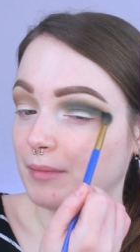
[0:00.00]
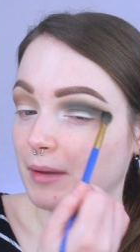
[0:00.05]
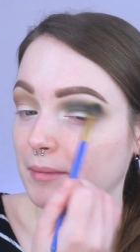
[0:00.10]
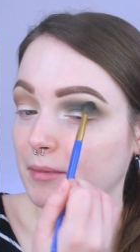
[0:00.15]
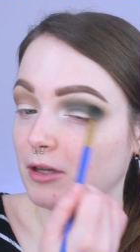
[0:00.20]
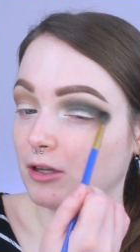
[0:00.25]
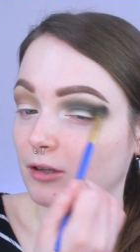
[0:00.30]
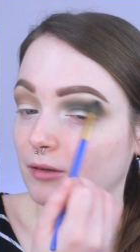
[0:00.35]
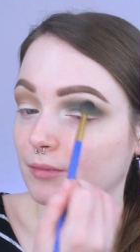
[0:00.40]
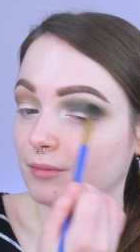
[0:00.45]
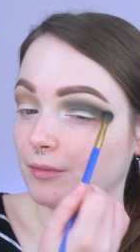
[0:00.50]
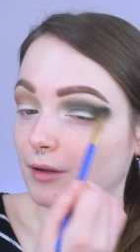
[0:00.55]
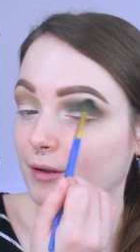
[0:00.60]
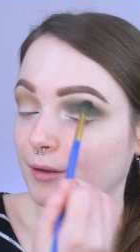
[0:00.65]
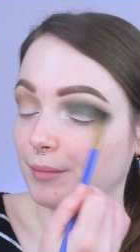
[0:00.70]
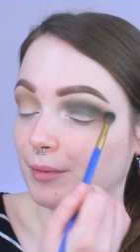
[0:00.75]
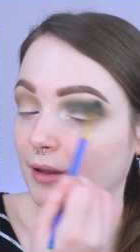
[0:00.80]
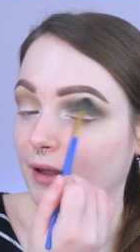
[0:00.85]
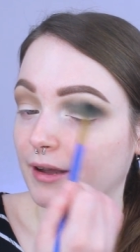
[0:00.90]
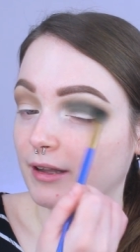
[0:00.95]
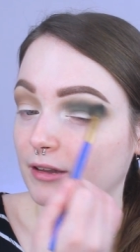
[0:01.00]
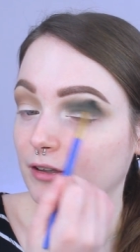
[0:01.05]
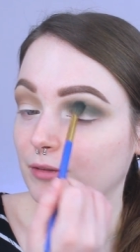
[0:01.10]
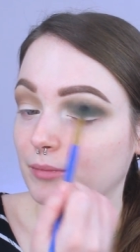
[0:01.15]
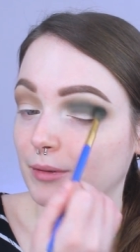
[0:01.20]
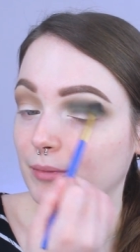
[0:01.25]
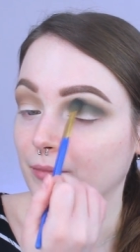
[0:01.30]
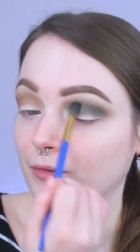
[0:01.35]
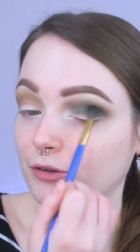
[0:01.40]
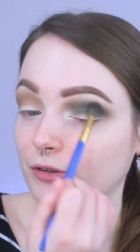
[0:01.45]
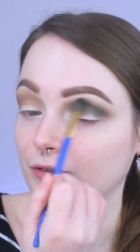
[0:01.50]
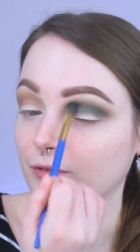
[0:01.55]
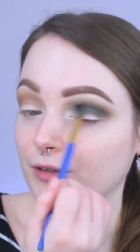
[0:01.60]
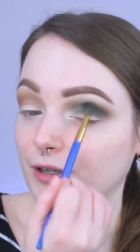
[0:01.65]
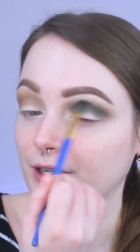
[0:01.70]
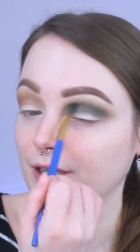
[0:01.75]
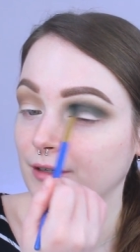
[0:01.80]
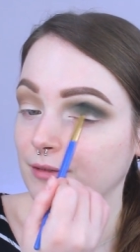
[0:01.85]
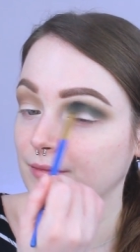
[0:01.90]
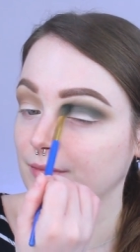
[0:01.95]
maybe I'll apply a little bit more
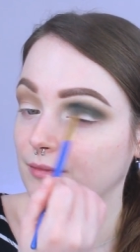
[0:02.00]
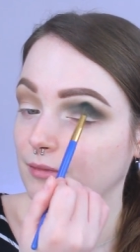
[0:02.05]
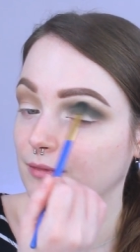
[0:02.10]
green.